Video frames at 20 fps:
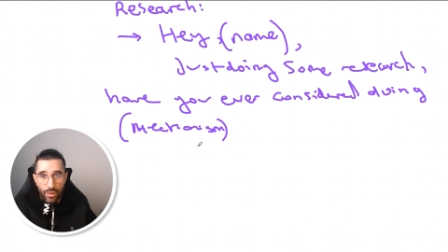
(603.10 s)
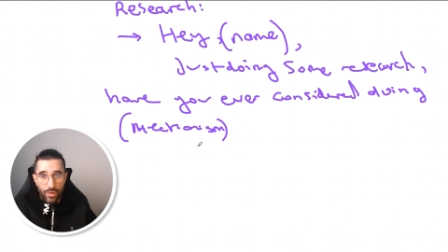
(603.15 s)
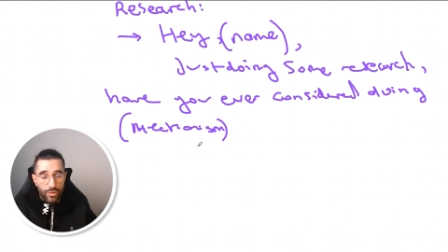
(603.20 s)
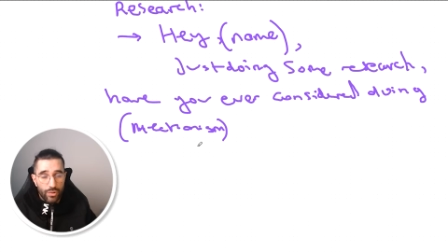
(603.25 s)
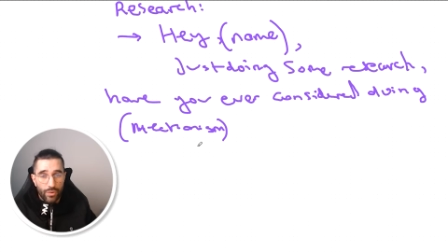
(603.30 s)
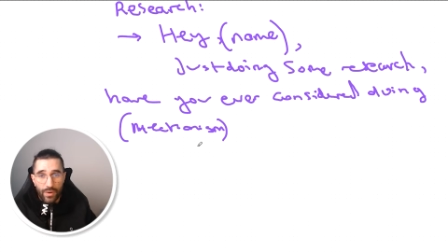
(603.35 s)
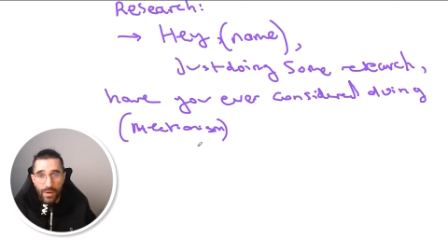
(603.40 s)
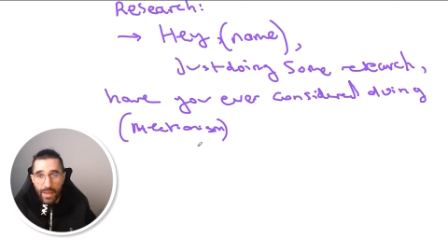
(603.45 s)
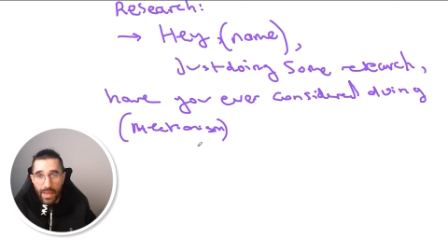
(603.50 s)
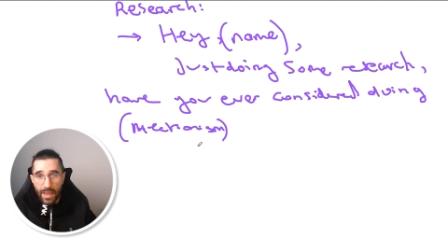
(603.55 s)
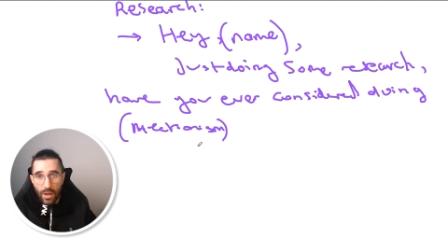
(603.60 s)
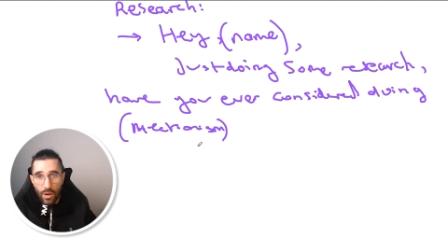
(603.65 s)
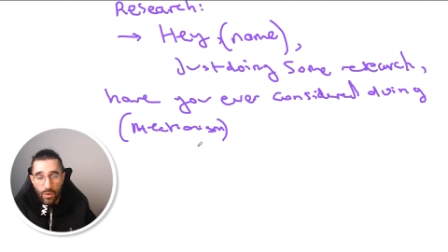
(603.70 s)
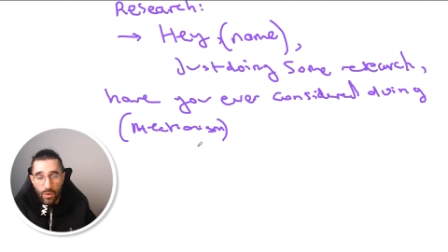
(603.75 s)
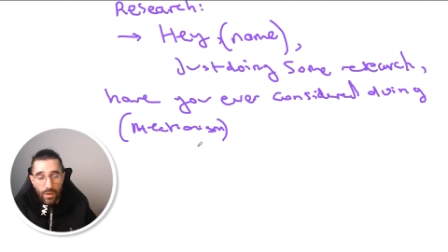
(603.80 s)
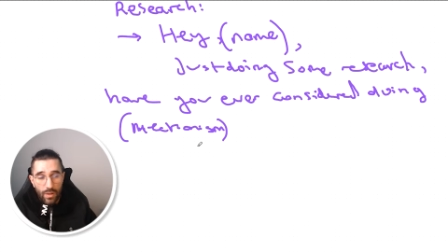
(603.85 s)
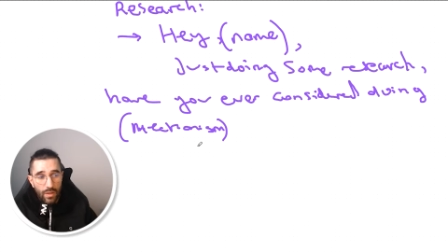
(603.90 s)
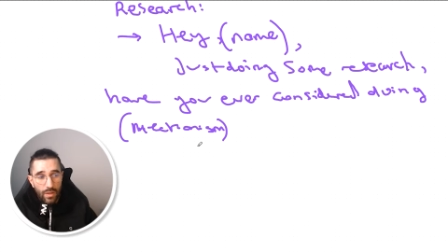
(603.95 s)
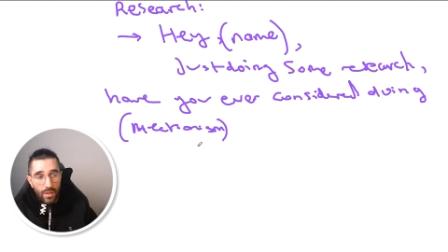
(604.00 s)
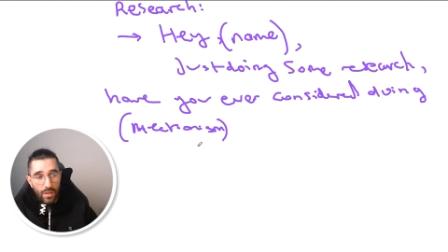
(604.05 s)
and grow your
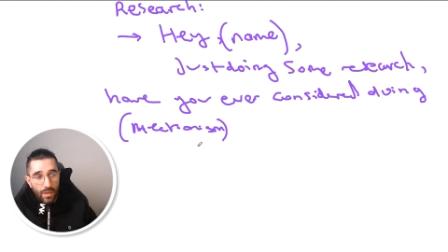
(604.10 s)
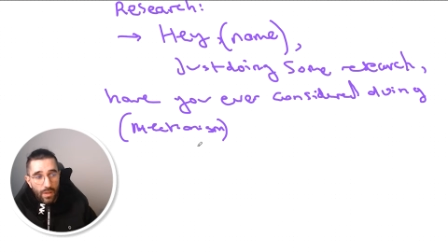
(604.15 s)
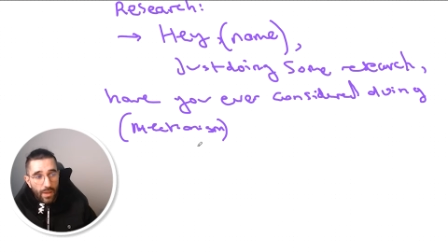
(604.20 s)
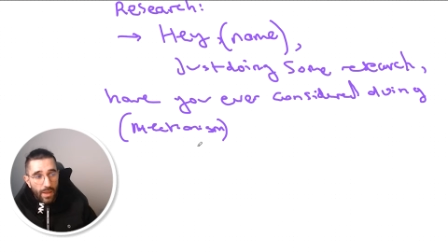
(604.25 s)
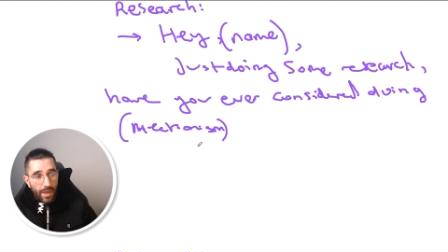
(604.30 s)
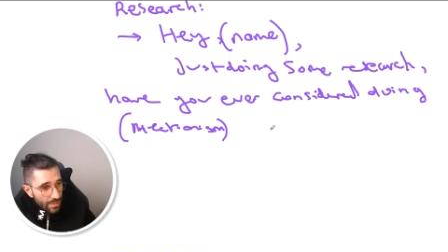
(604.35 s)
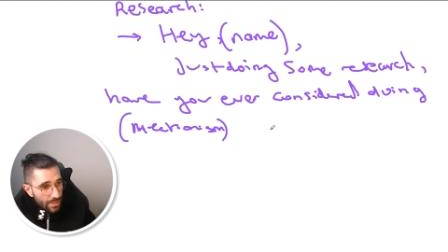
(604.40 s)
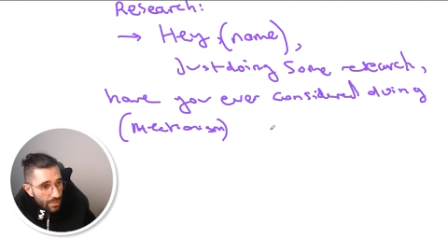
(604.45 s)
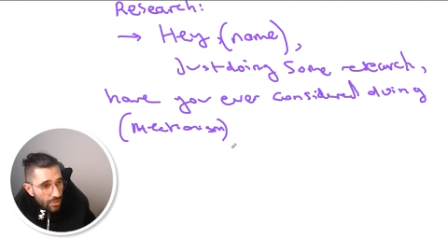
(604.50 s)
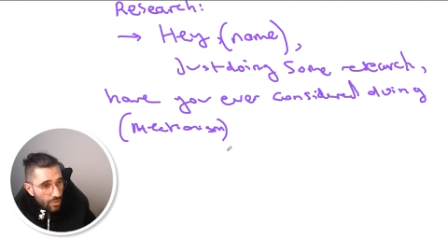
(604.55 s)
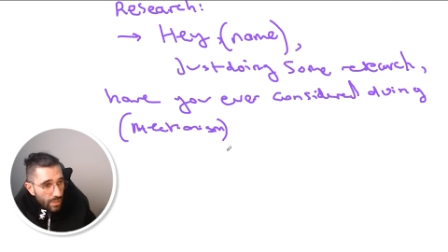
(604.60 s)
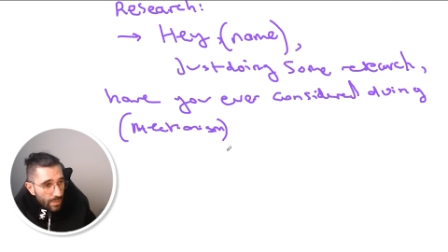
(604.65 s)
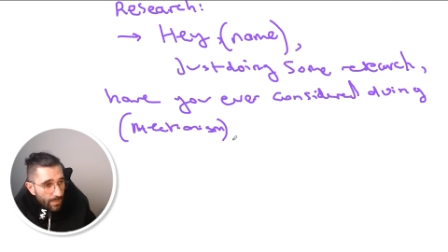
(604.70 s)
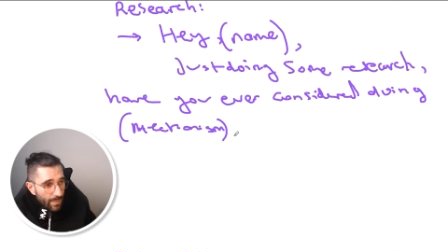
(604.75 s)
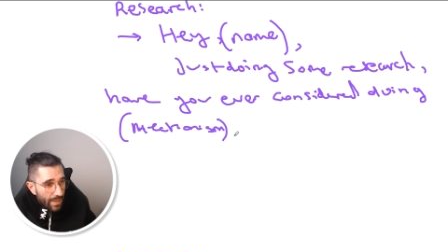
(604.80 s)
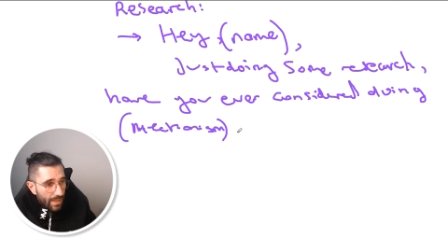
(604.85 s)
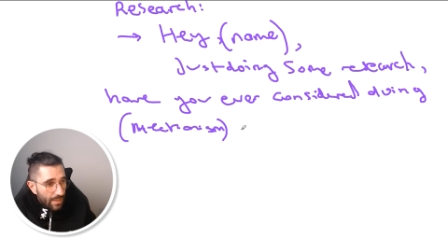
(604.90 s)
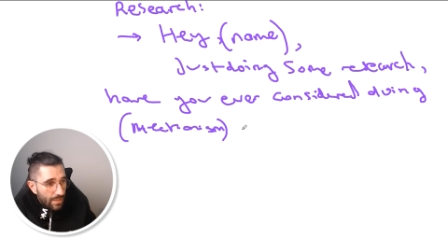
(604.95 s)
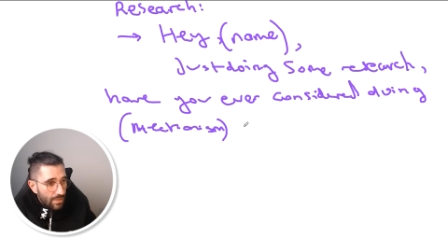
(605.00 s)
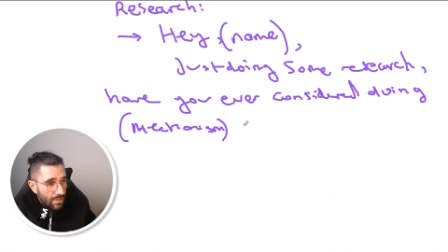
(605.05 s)
account? Have you ever
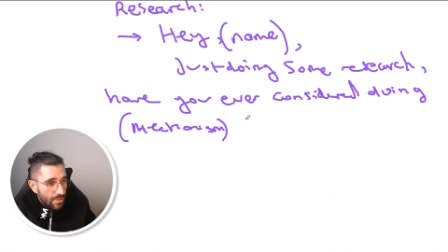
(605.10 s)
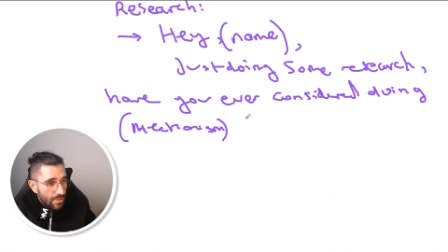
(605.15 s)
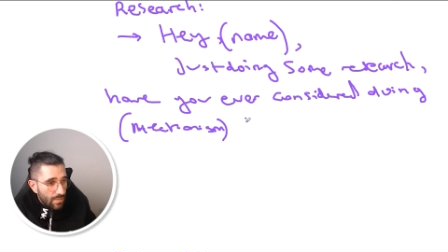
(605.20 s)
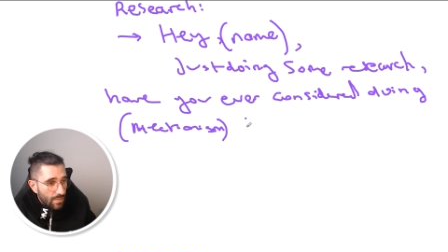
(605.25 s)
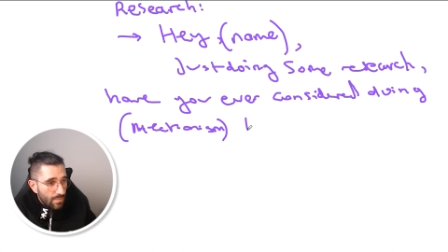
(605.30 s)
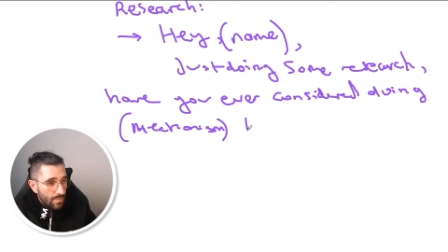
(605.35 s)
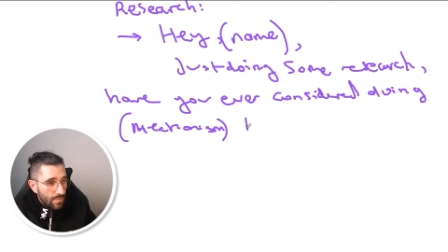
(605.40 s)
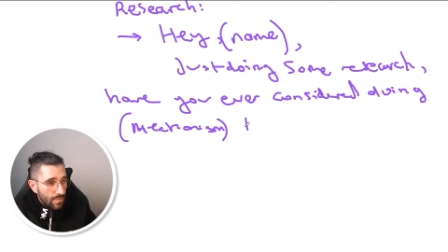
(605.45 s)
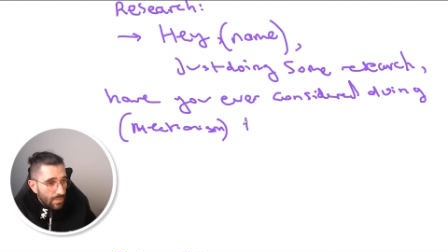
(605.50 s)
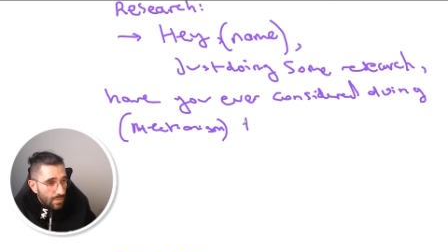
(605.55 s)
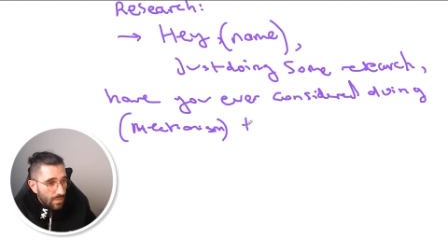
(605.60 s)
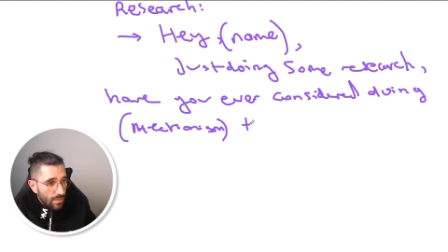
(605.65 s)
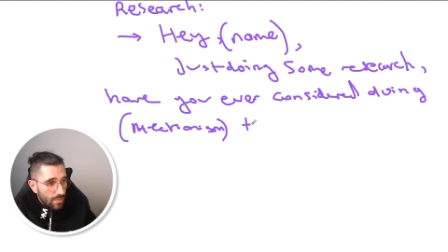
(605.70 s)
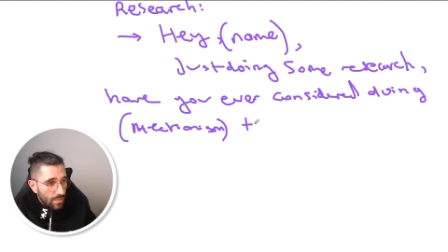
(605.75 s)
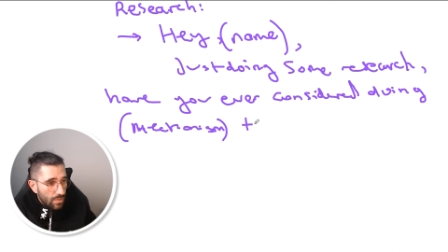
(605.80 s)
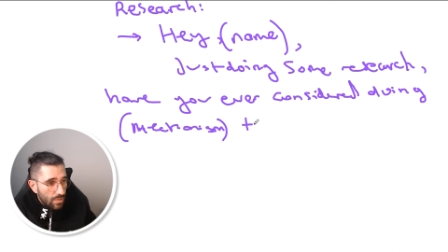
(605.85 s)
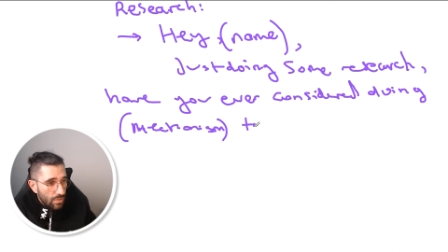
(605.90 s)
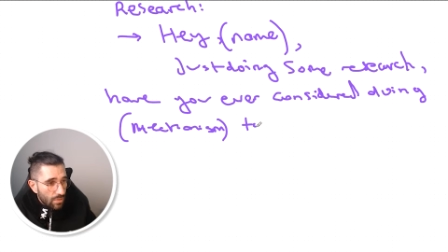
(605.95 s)
considered doing mechanism